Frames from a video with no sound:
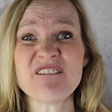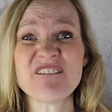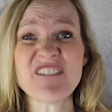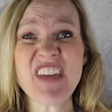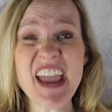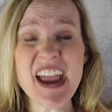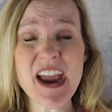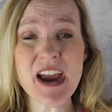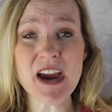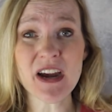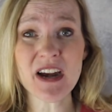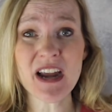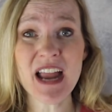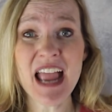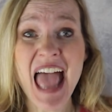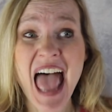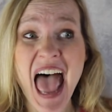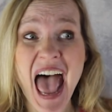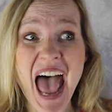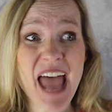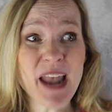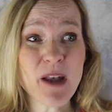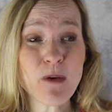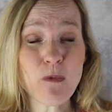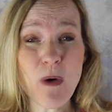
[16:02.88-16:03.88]
fair.
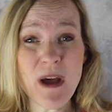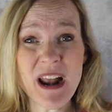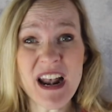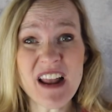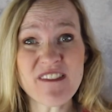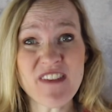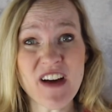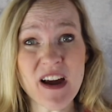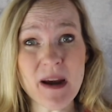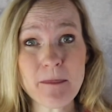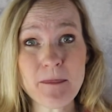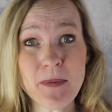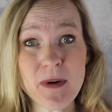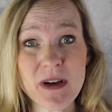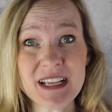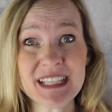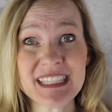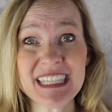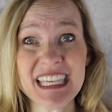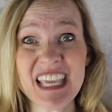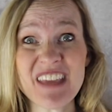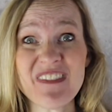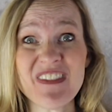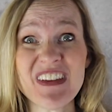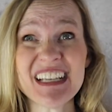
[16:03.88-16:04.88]
And one of our books
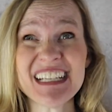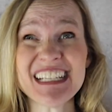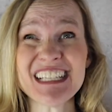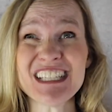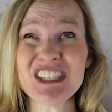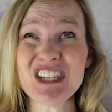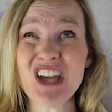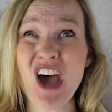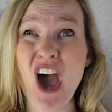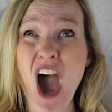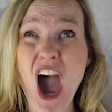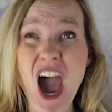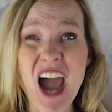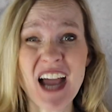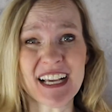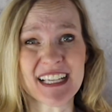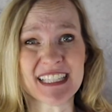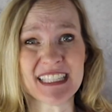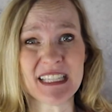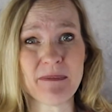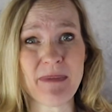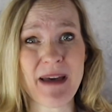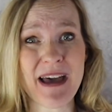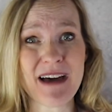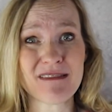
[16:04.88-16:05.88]
even talks
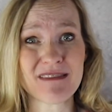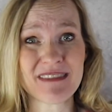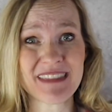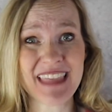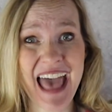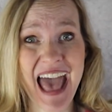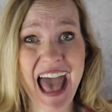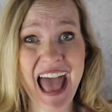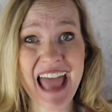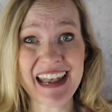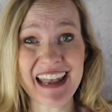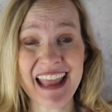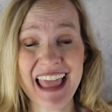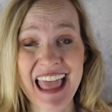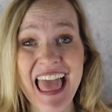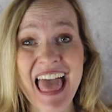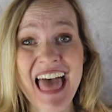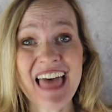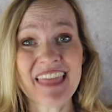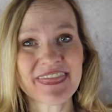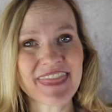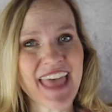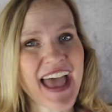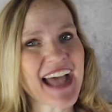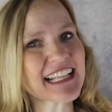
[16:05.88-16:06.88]
about that.
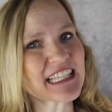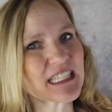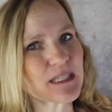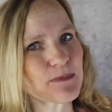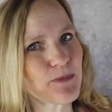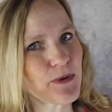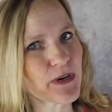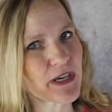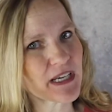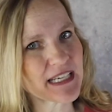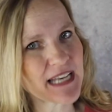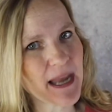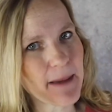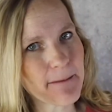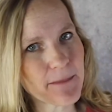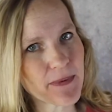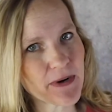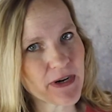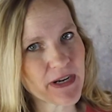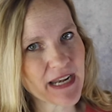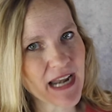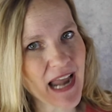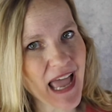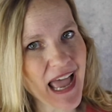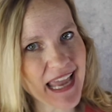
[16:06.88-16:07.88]
That's book number
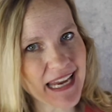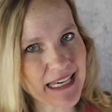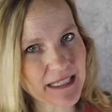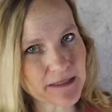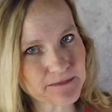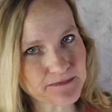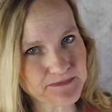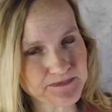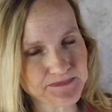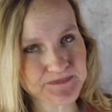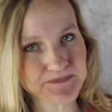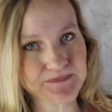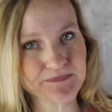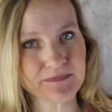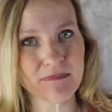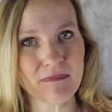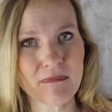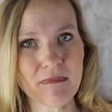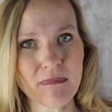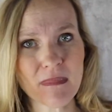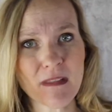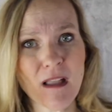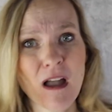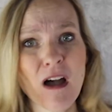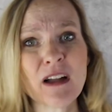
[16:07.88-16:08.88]
9.
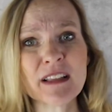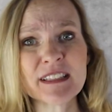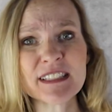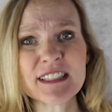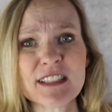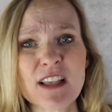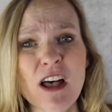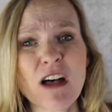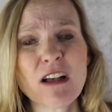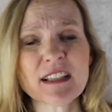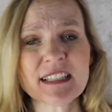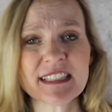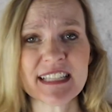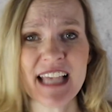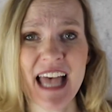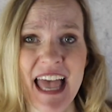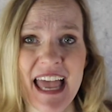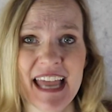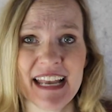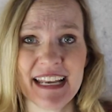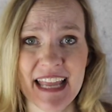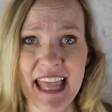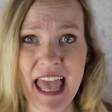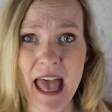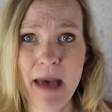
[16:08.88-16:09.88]
On salsa
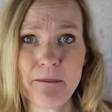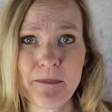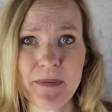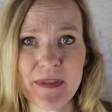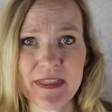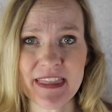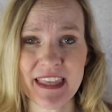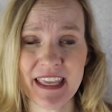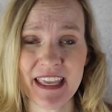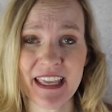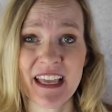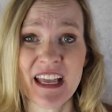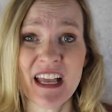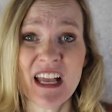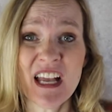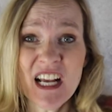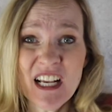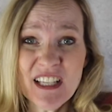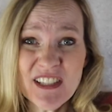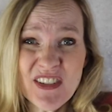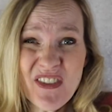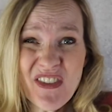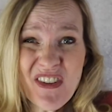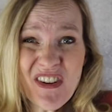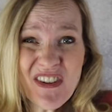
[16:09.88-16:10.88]
and empathy.
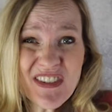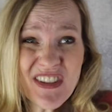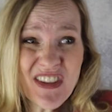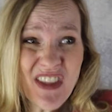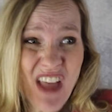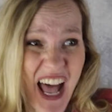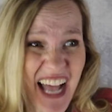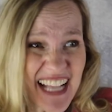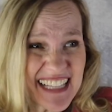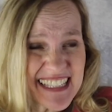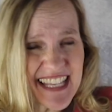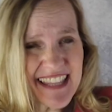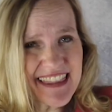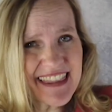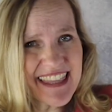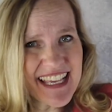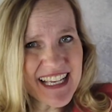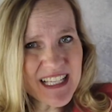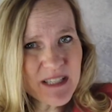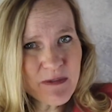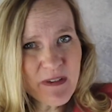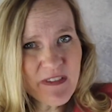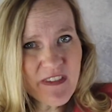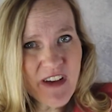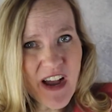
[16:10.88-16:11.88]
So there's lots of
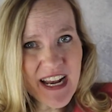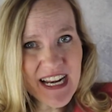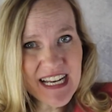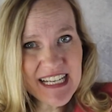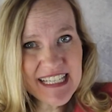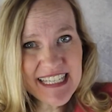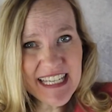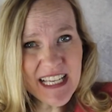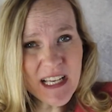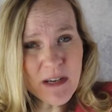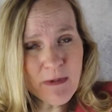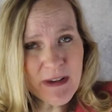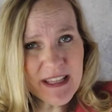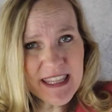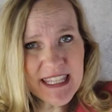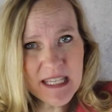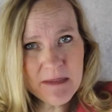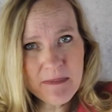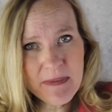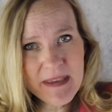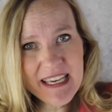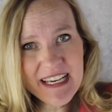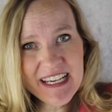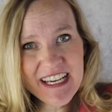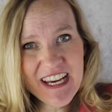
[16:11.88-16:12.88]
things we've got to deal with to
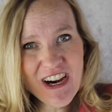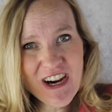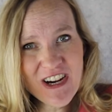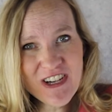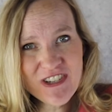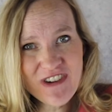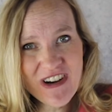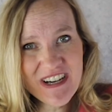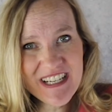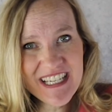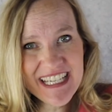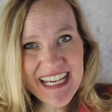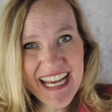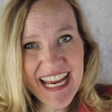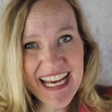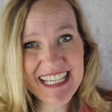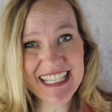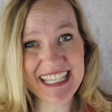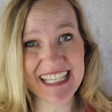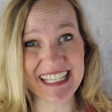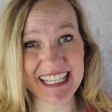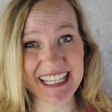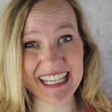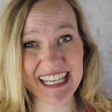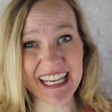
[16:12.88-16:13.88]
be a character
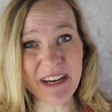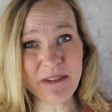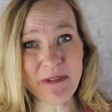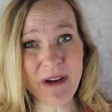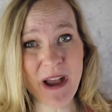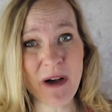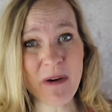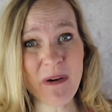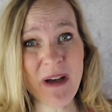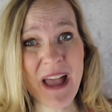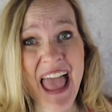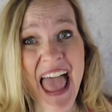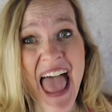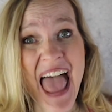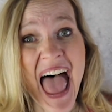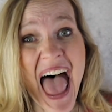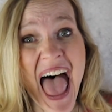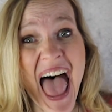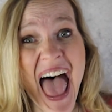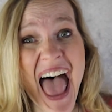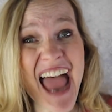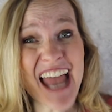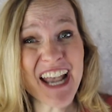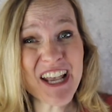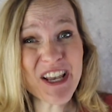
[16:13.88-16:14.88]
education hero,
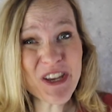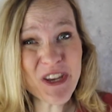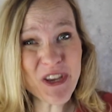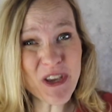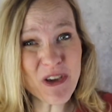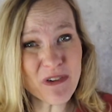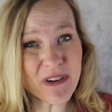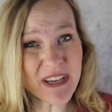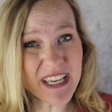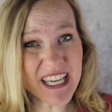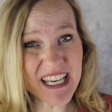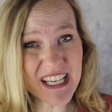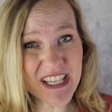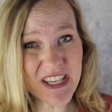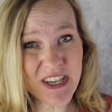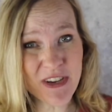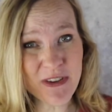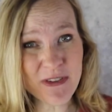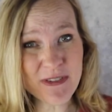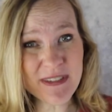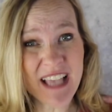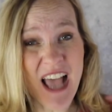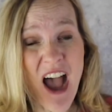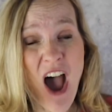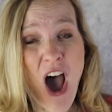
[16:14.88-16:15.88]
and you can
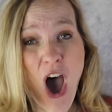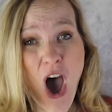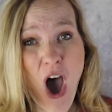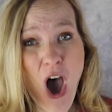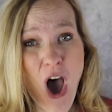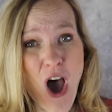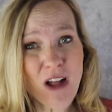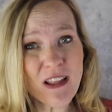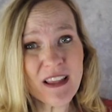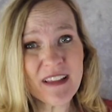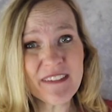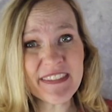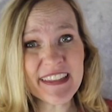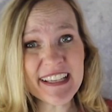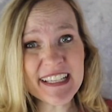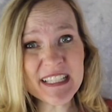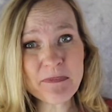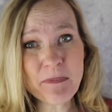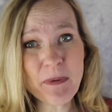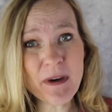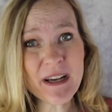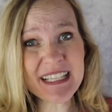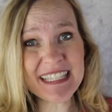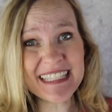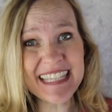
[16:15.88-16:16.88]
use all of these
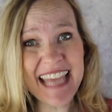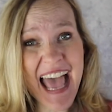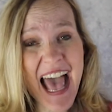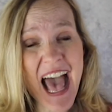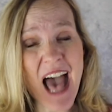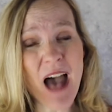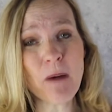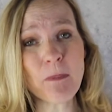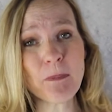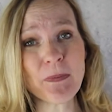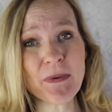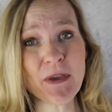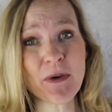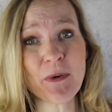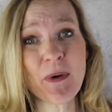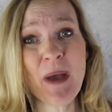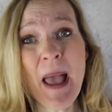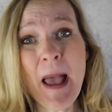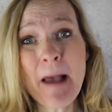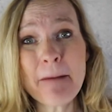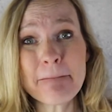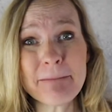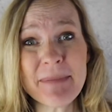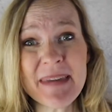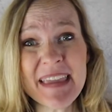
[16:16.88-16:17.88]
books to help you
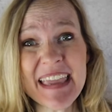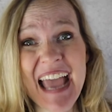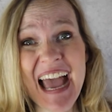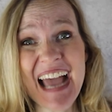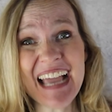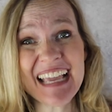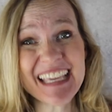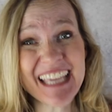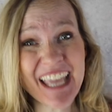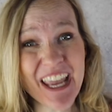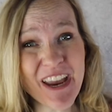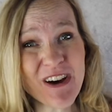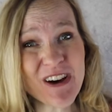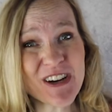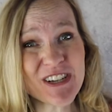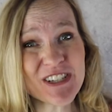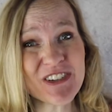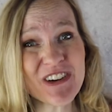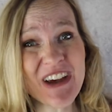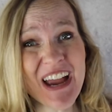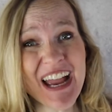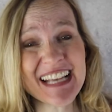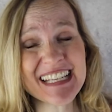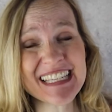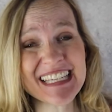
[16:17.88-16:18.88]
be a character
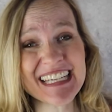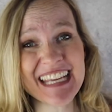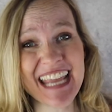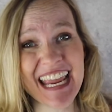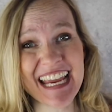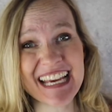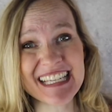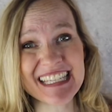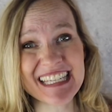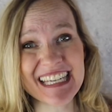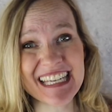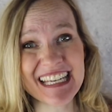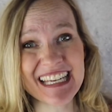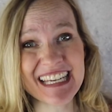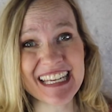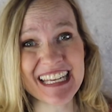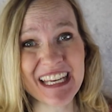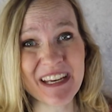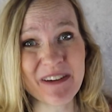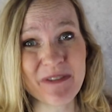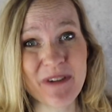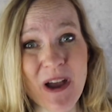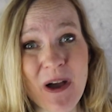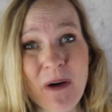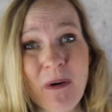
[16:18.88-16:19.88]
education
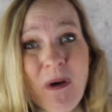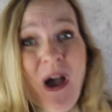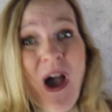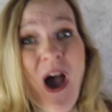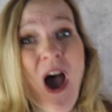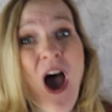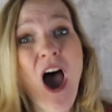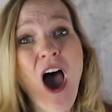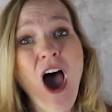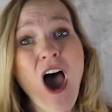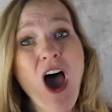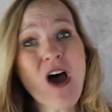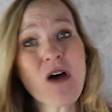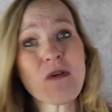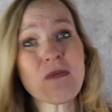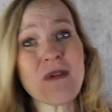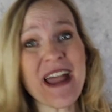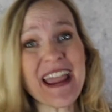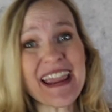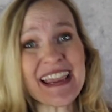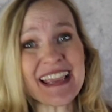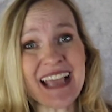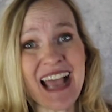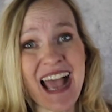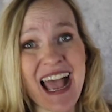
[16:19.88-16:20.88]
hero. All
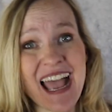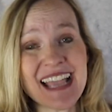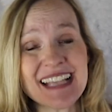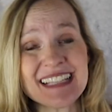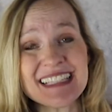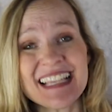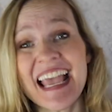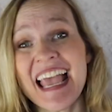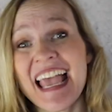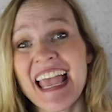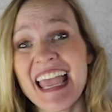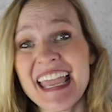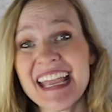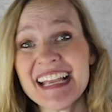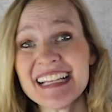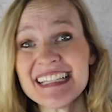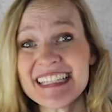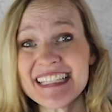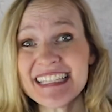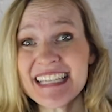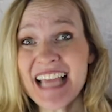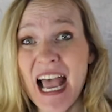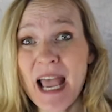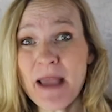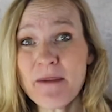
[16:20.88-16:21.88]
right, guys, it's
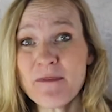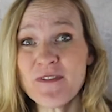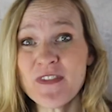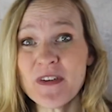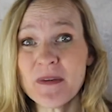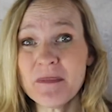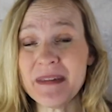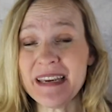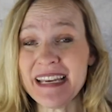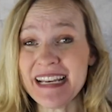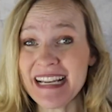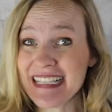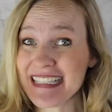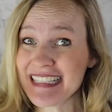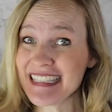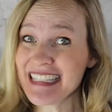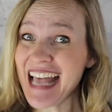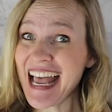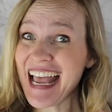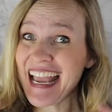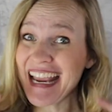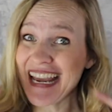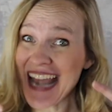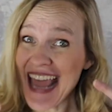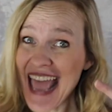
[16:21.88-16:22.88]
time for me to
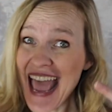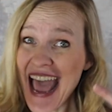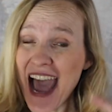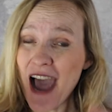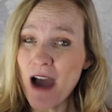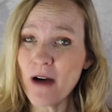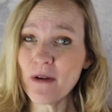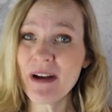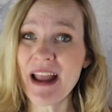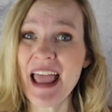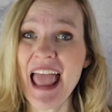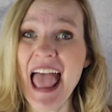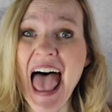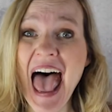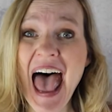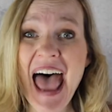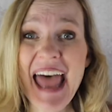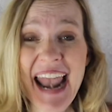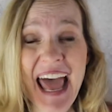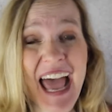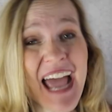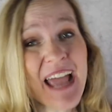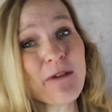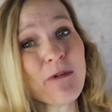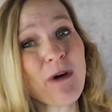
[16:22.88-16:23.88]
sign out, and
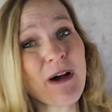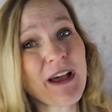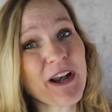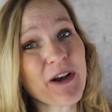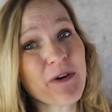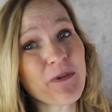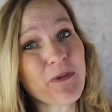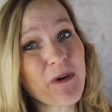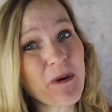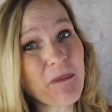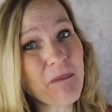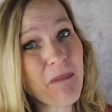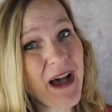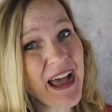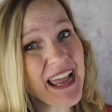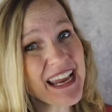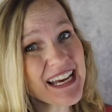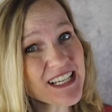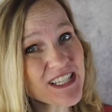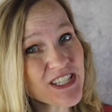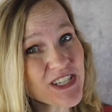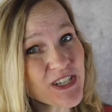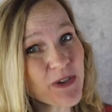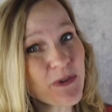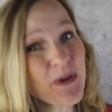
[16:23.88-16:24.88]
I want to
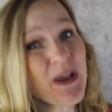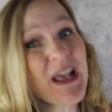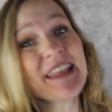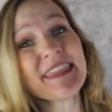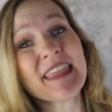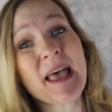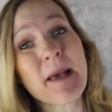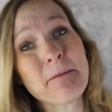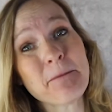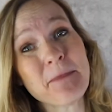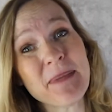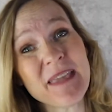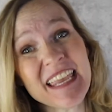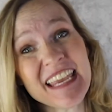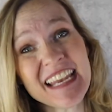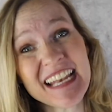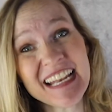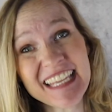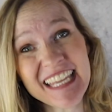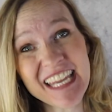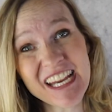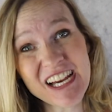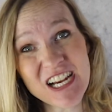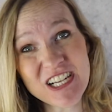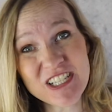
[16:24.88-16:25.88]
remind you that being a
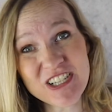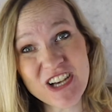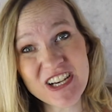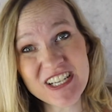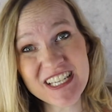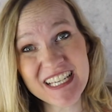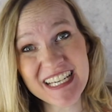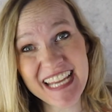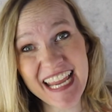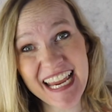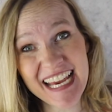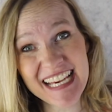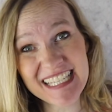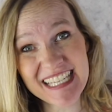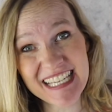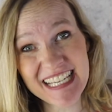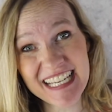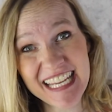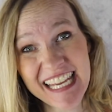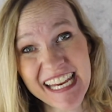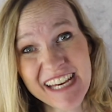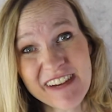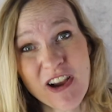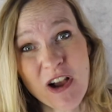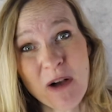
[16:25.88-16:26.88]
character education
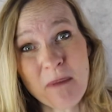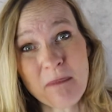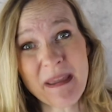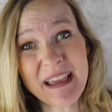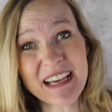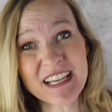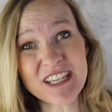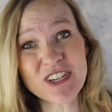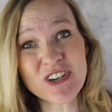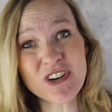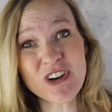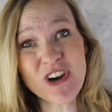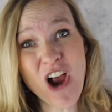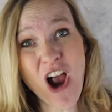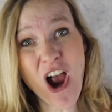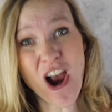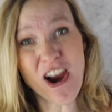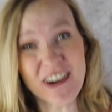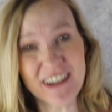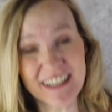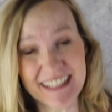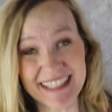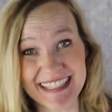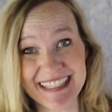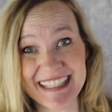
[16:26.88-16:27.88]
hero makes your
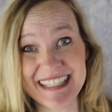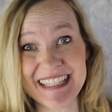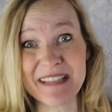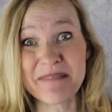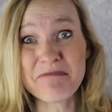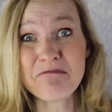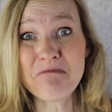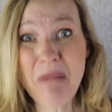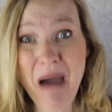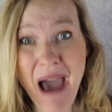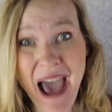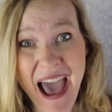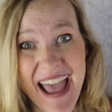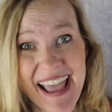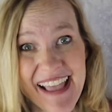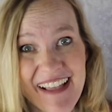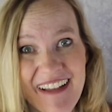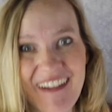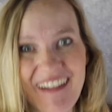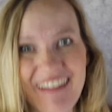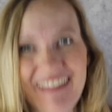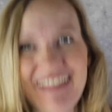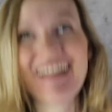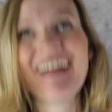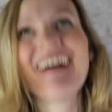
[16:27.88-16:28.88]
heart
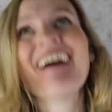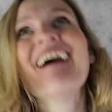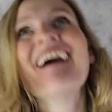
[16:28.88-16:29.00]
smile,